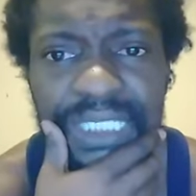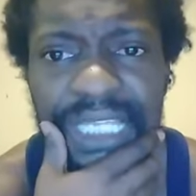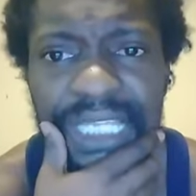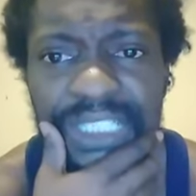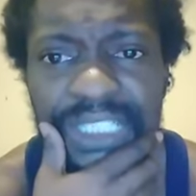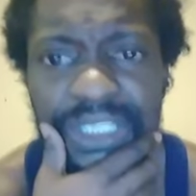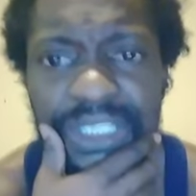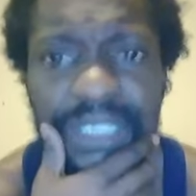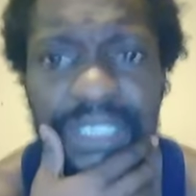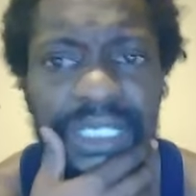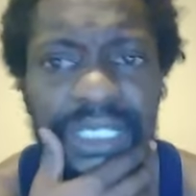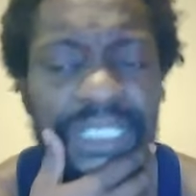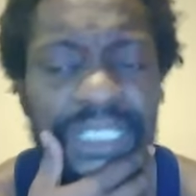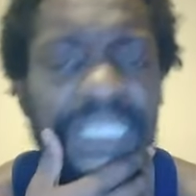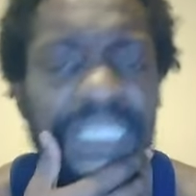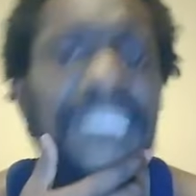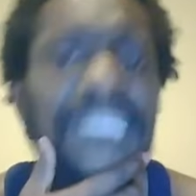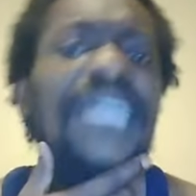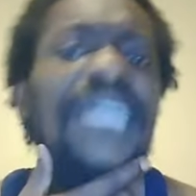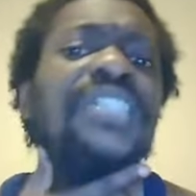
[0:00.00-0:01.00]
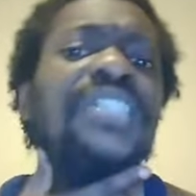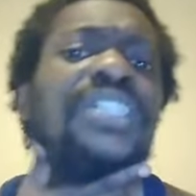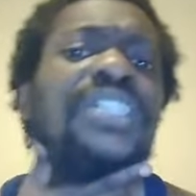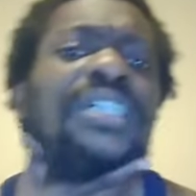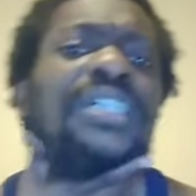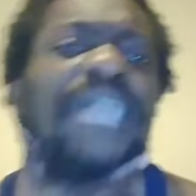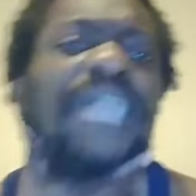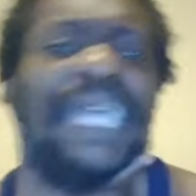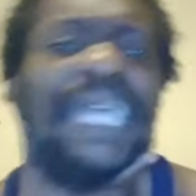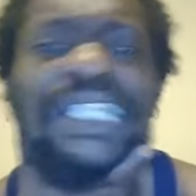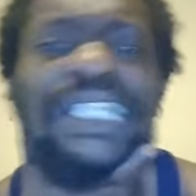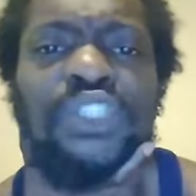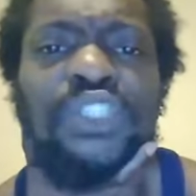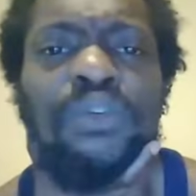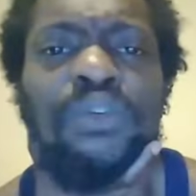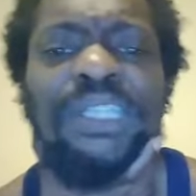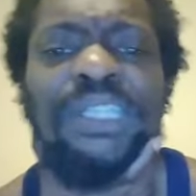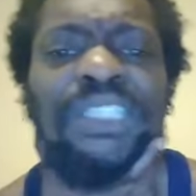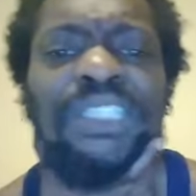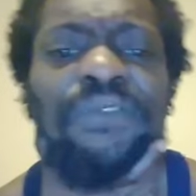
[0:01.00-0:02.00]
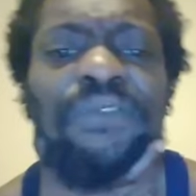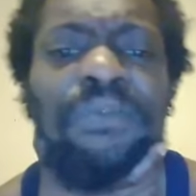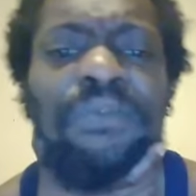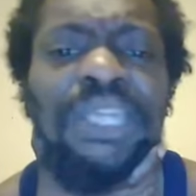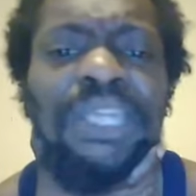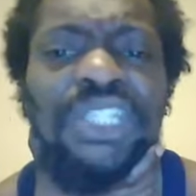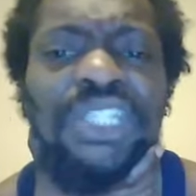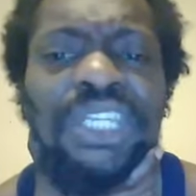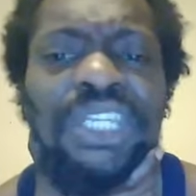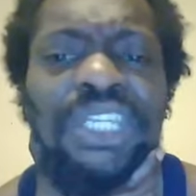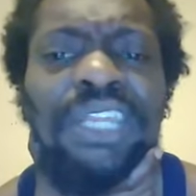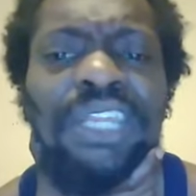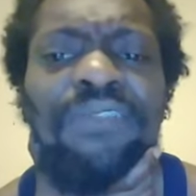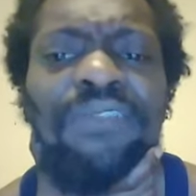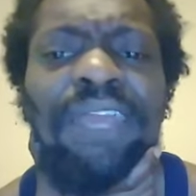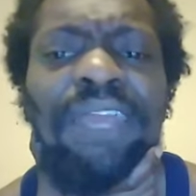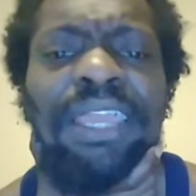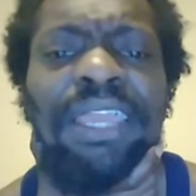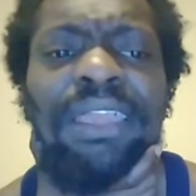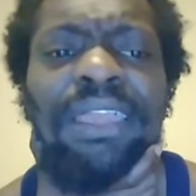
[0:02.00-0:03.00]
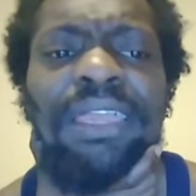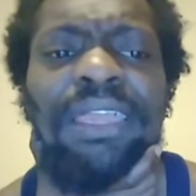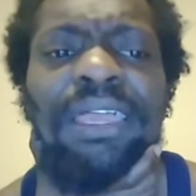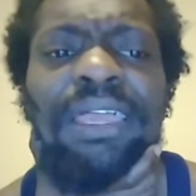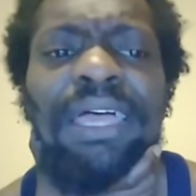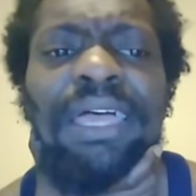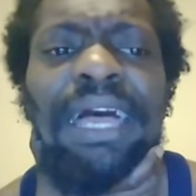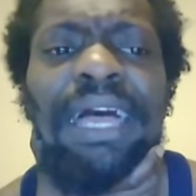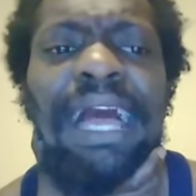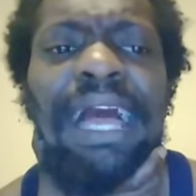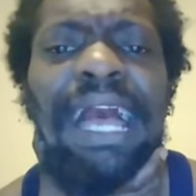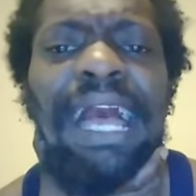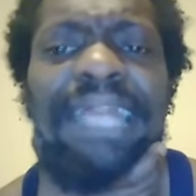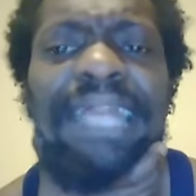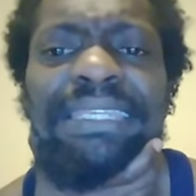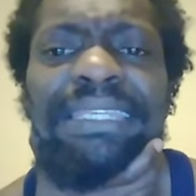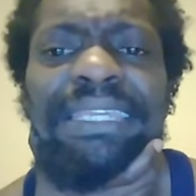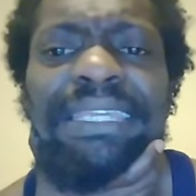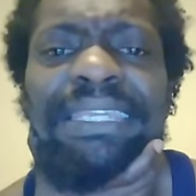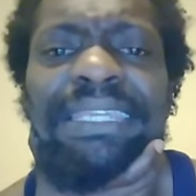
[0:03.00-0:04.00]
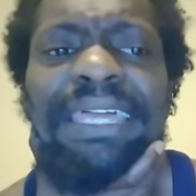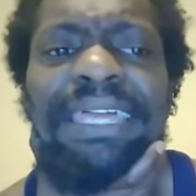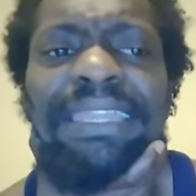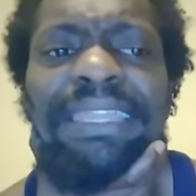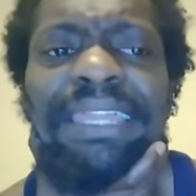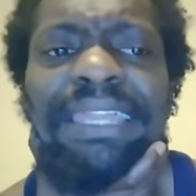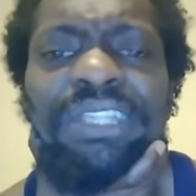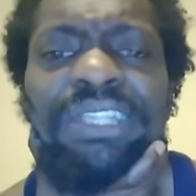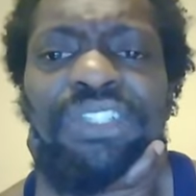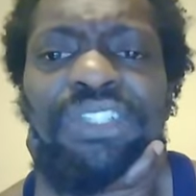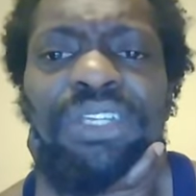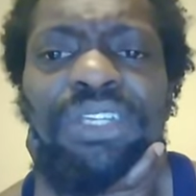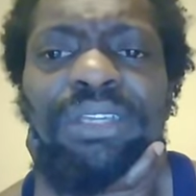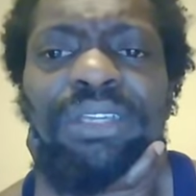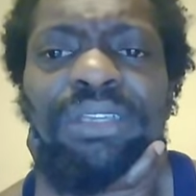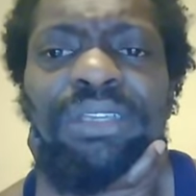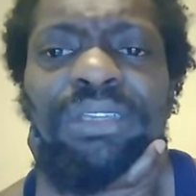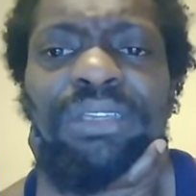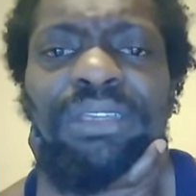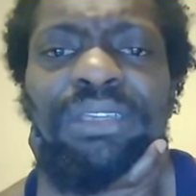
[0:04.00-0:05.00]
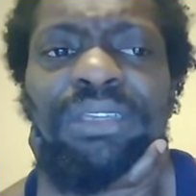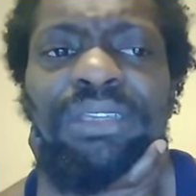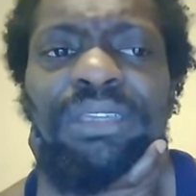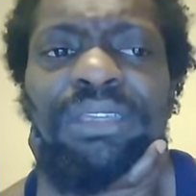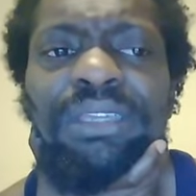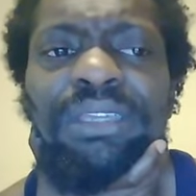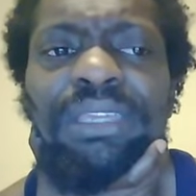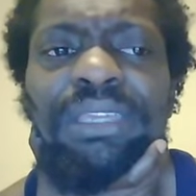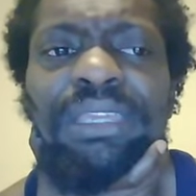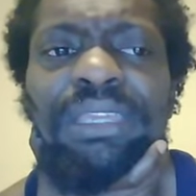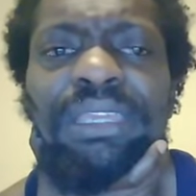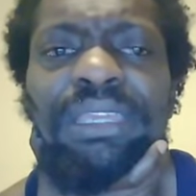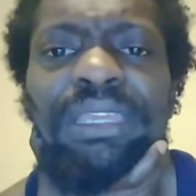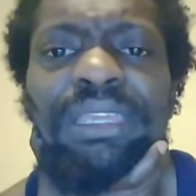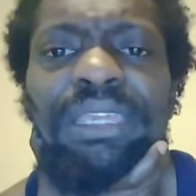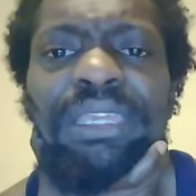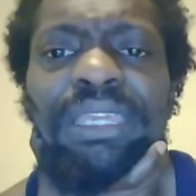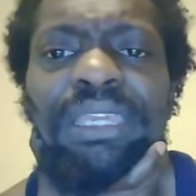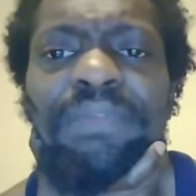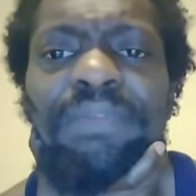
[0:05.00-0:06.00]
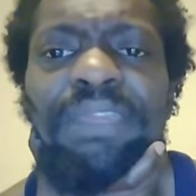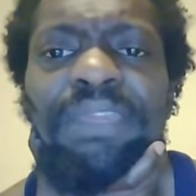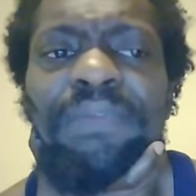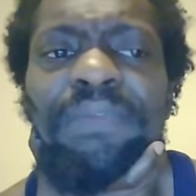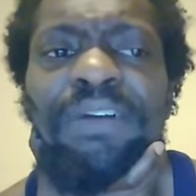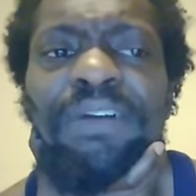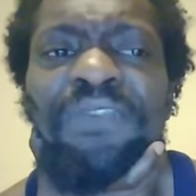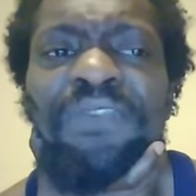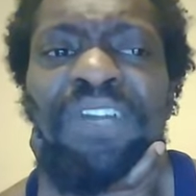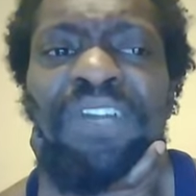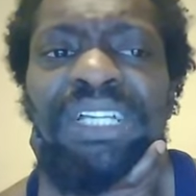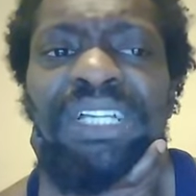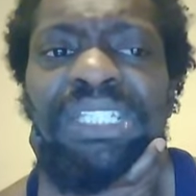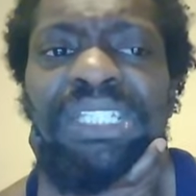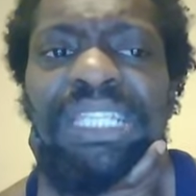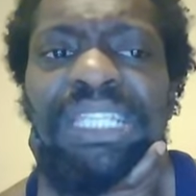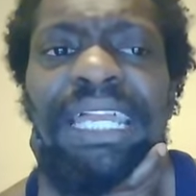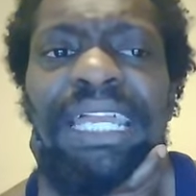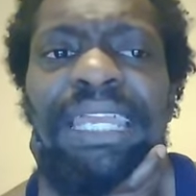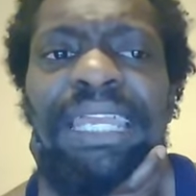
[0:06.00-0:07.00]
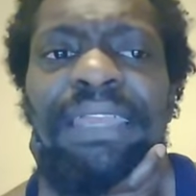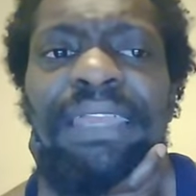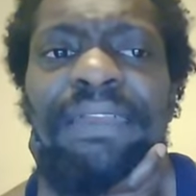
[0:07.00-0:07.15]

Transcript: It's none other than... This lecture has so much information in it, right? I did that lecture and motherfuckers like,